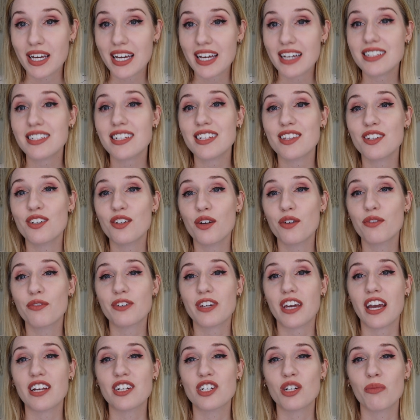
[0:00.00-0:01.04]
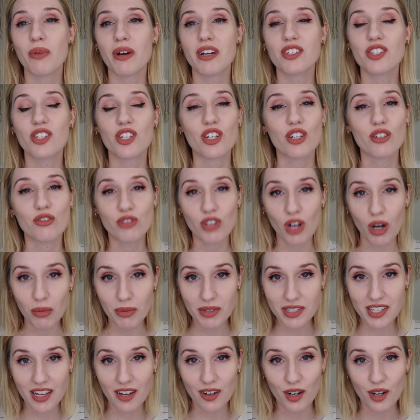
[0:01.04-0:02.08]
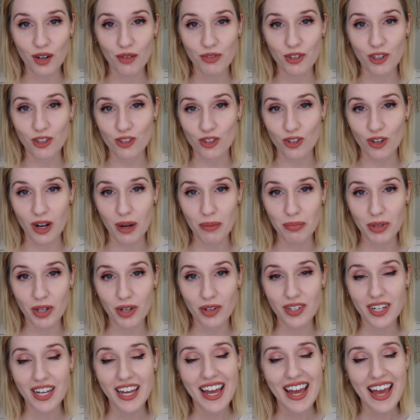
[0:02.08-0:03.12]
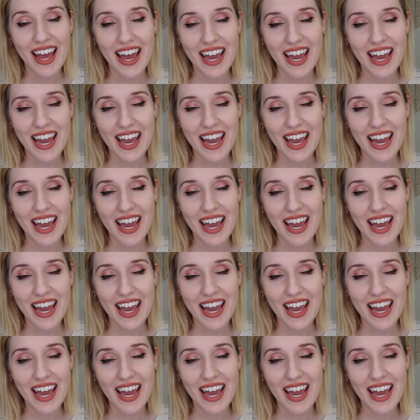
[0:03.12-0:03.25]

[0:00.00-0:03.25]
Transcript: and hit the notification bell so you don't miss out on a future upload.